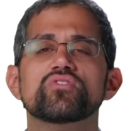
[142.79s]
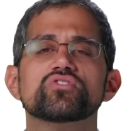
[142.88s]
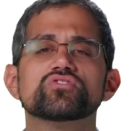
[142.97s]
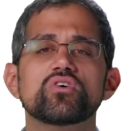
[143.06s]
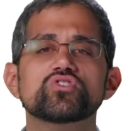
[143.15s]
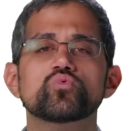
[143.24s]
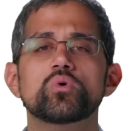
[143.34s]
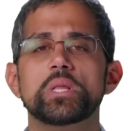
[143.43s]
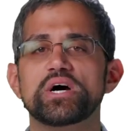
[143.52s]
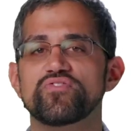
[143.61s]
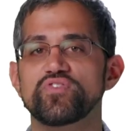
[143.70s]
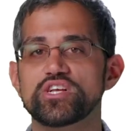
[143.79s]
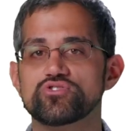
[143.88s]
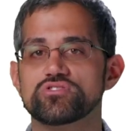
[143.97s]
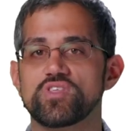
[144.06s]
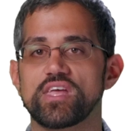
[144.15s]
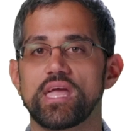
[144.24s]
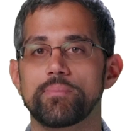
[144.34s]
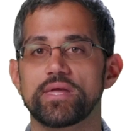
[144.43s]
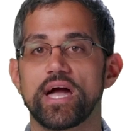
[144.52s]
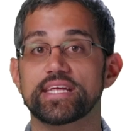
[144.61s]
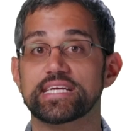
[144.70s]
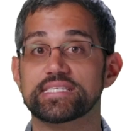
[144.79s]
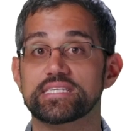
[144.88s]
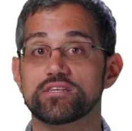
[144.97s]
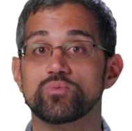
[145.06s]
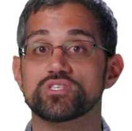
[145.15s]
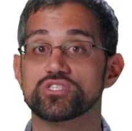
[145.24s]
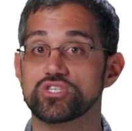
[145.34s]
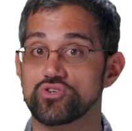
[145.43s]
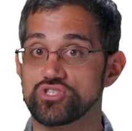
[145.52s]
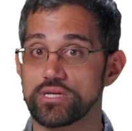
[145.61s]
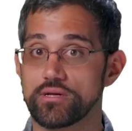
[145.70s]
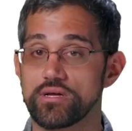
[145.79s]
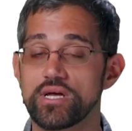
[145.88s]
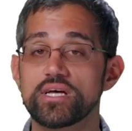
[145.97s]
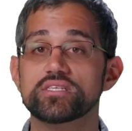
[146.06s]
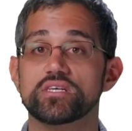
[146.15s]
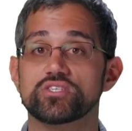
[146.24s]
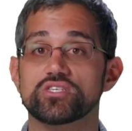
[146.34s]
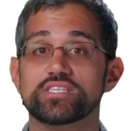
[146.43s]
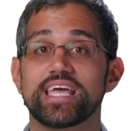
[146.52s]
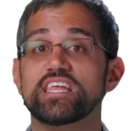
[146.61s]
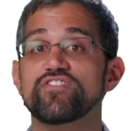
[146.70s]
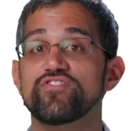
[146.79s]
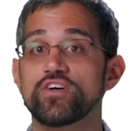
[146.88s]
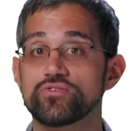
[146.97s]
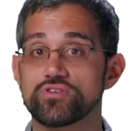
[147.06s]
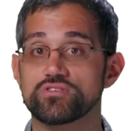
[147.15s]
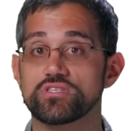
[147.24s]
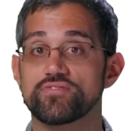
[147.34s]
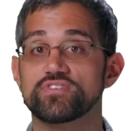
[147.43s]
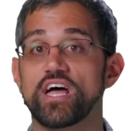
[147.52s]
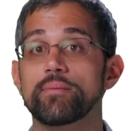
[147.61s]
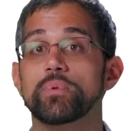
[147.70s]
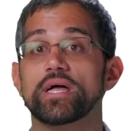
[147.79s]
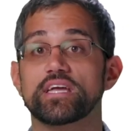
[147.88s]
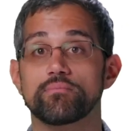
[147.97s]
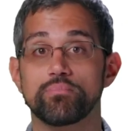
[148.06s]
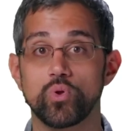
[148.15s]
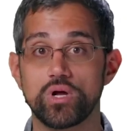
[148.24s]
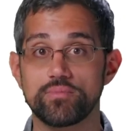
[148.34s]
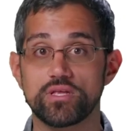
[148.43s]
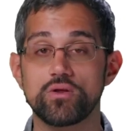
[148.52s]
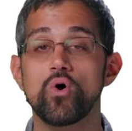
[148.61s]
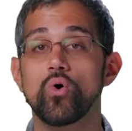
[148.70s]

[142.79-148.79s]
There's also a lot of features of the API to consider when searching, such as any filters of type like employment